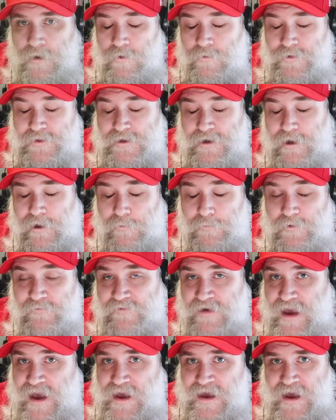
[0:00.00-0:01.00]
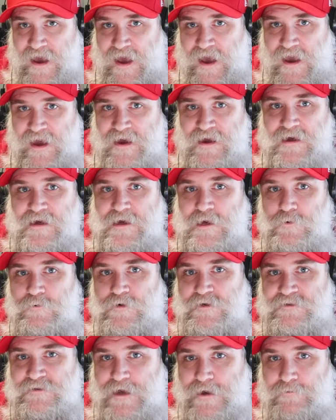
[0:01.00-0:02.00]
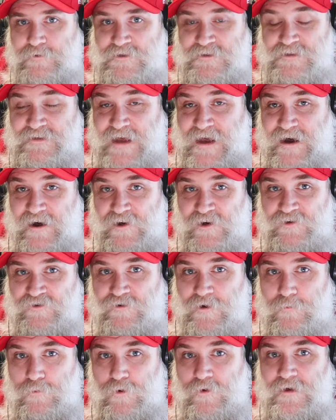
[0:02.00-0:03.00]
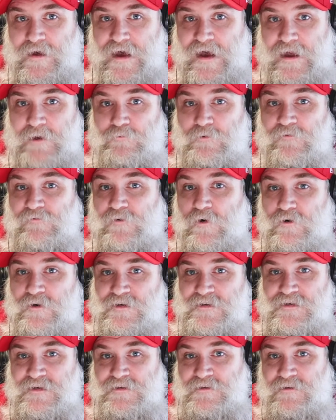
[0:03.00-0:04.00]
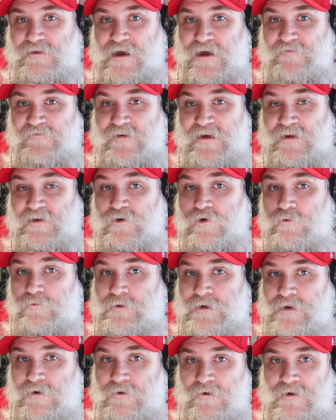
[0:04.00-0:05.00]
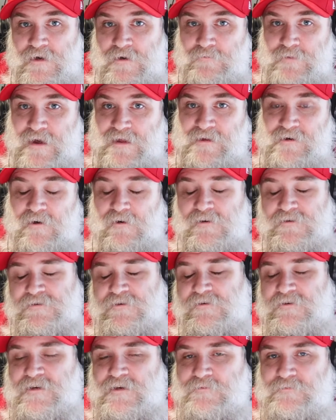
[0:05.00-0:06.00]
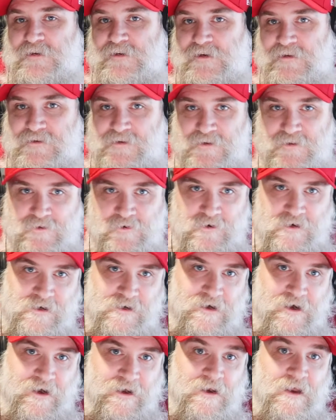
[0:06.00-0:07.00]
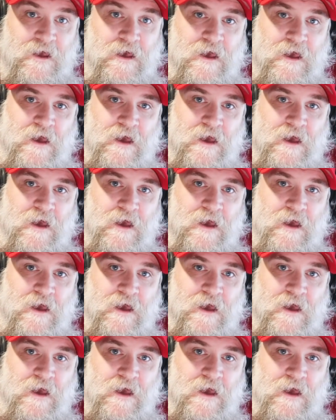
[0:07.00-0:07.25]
With the help of A A, he was able to stay out of trouble and refocus his life and career. He made the All-Star team in nineteen thirty-nine.